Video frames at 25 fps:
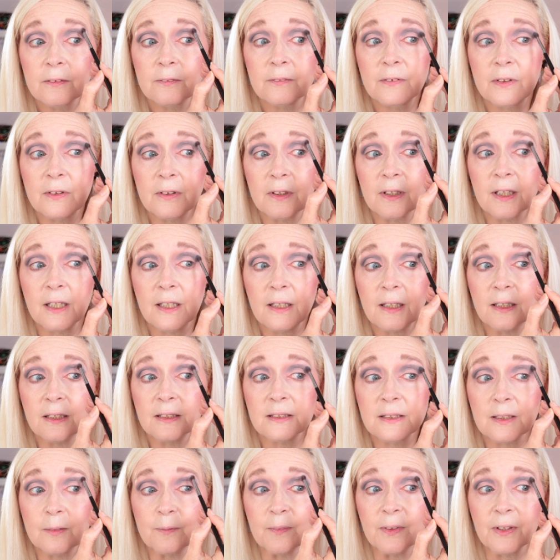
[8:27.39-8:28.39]
feel like it needs
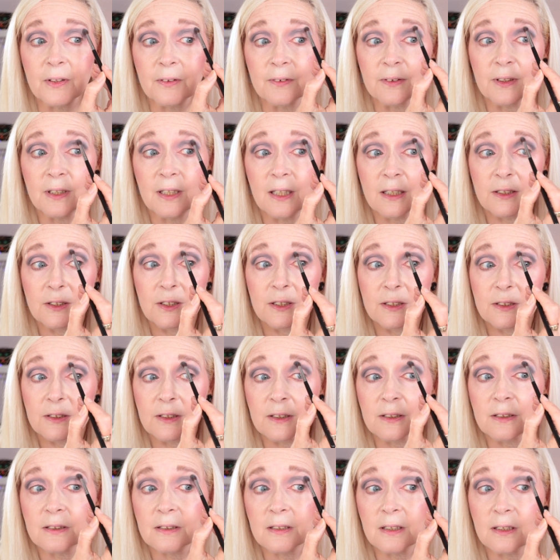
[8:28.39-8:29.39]
something on the edges just